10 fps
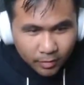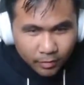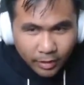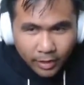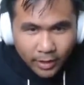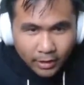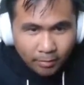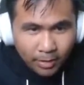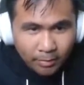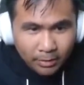Okay, I got the
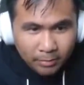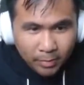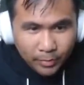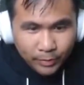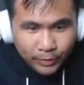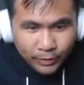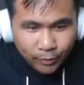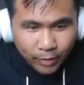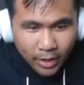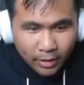black prism. Maybe we and should
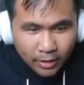grab.